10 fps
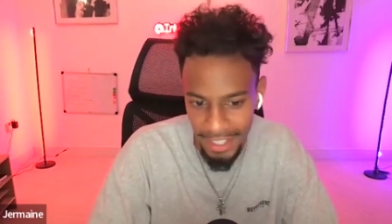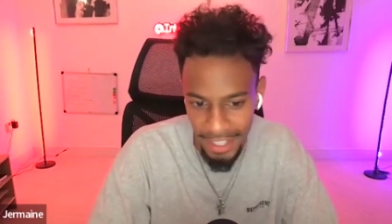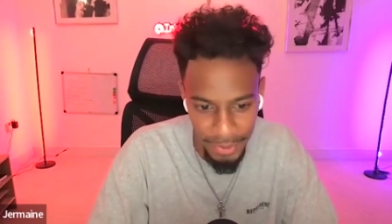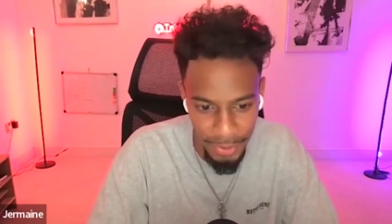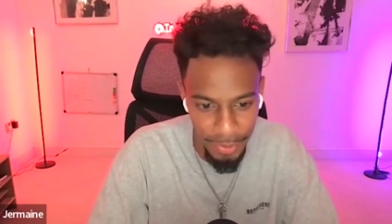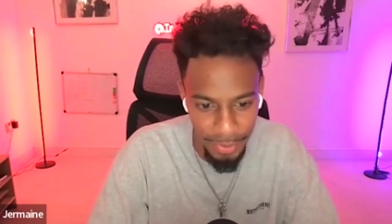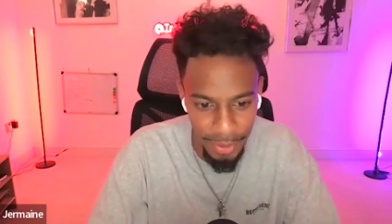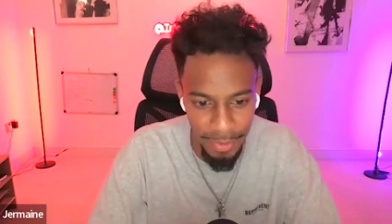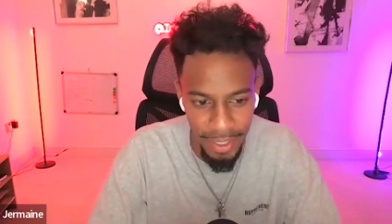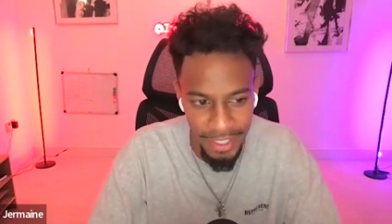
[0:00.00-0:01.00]
and call
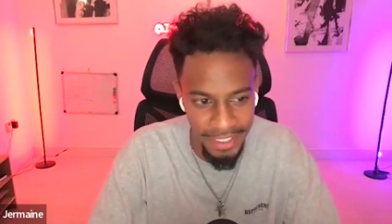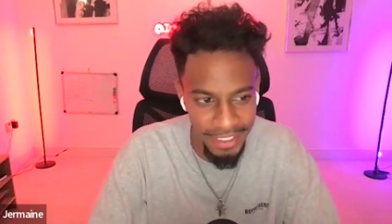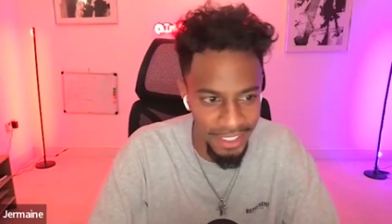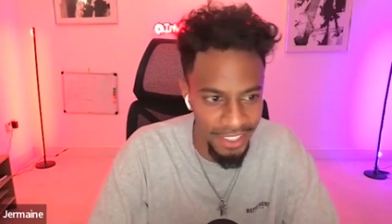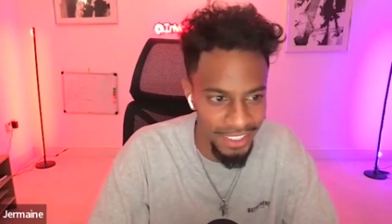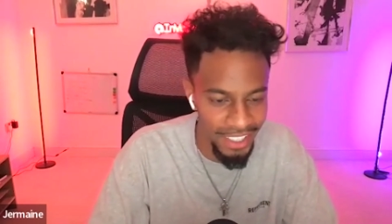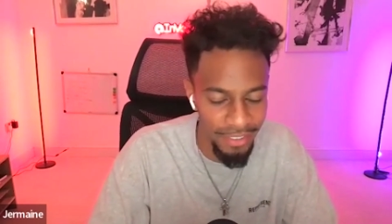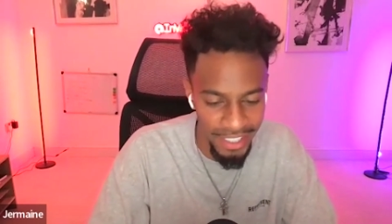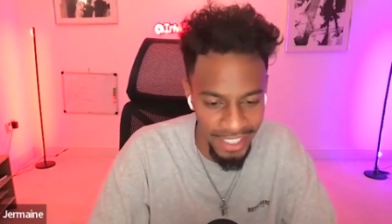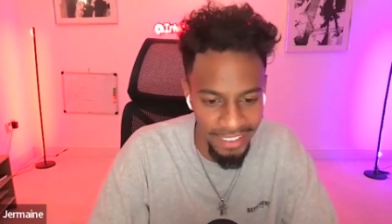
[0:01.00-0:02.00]
themselves marketers. You know, I
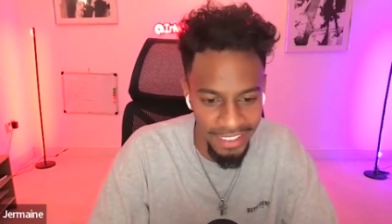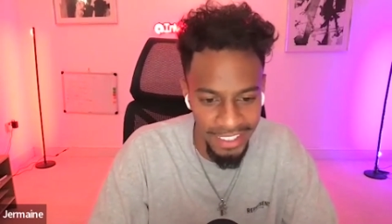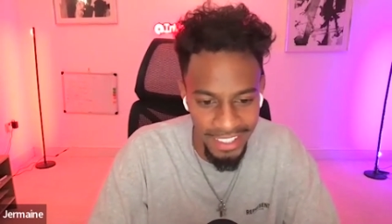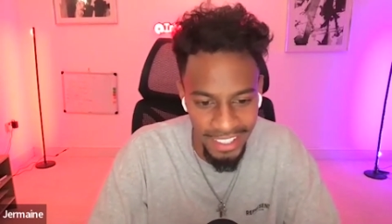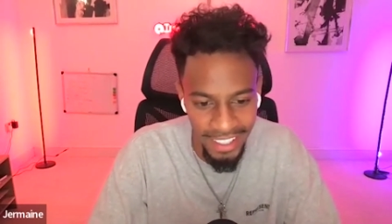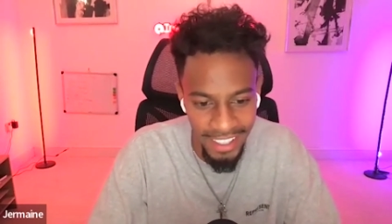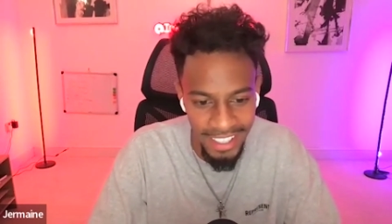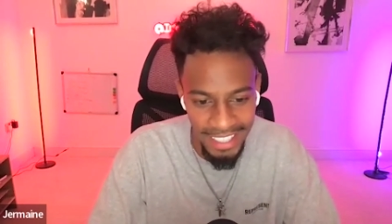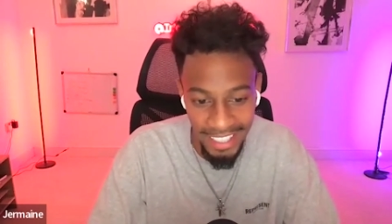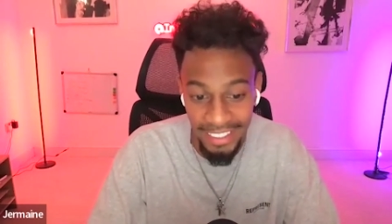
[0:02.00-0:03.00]
think he has it.
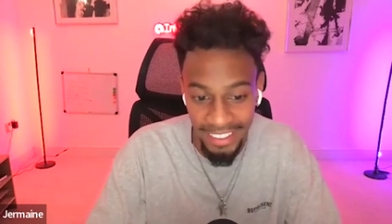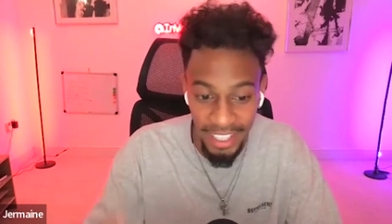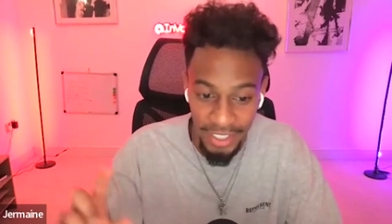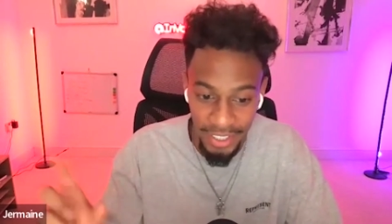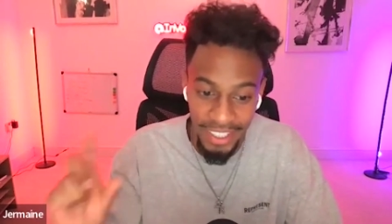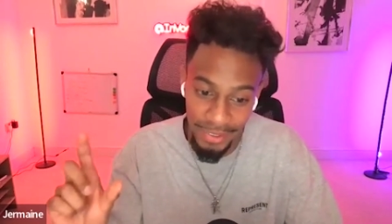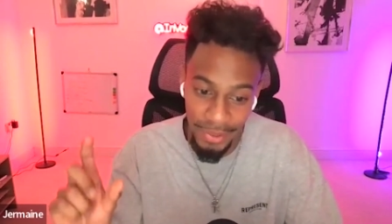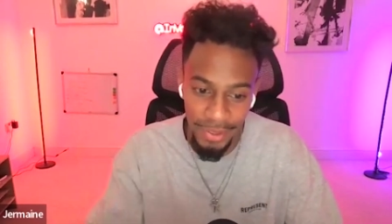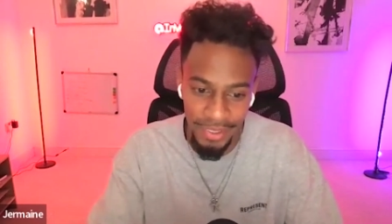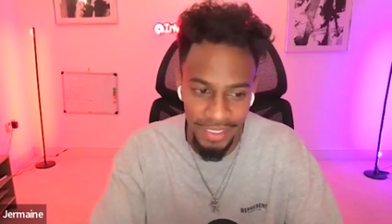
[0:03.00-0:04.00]
He has a section in his
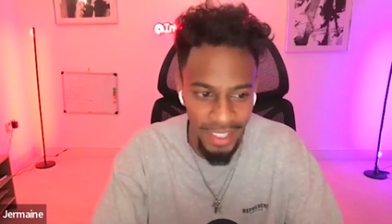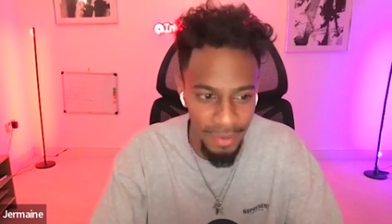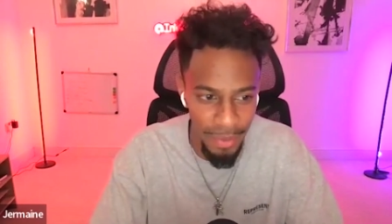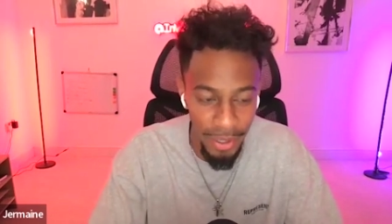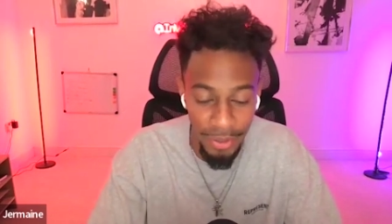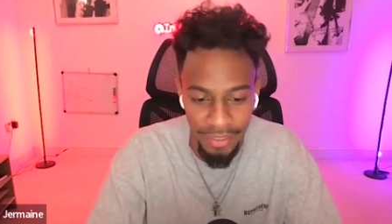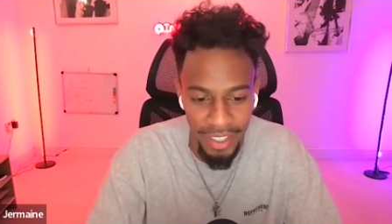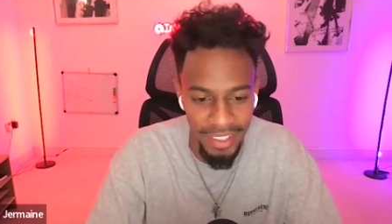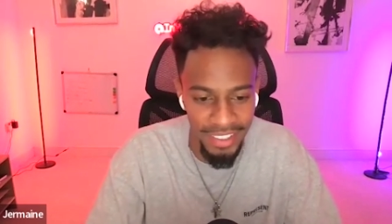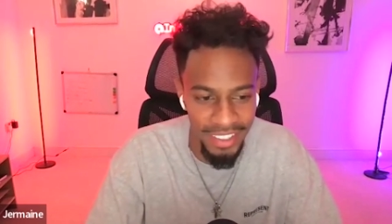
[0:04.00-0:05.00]
course about
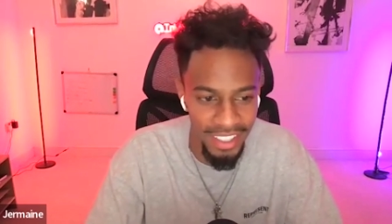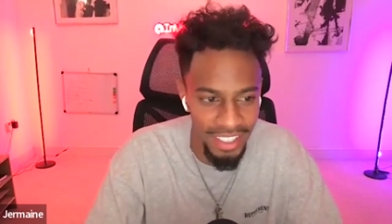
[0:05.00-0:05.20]
OnlyFans.